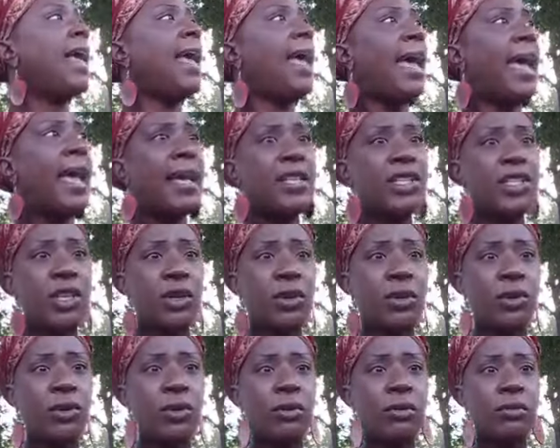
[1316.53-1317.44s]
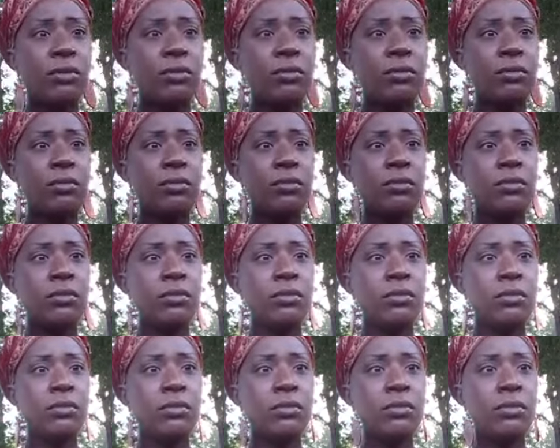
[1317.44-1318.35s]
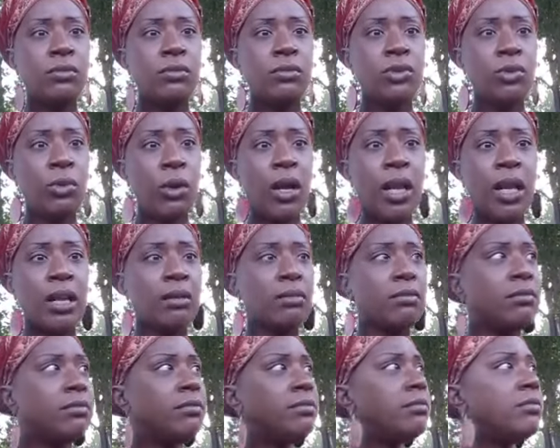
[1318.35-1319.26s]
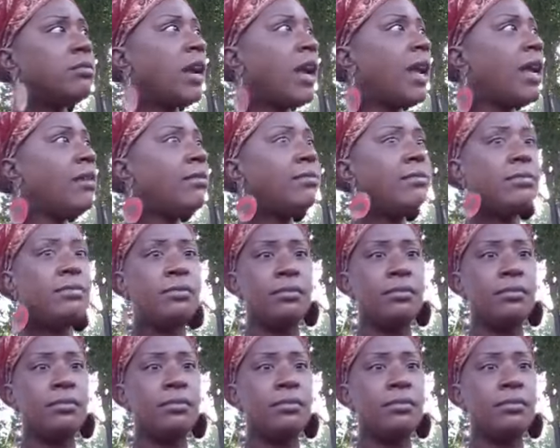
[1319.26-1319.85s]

A zero twenty, right?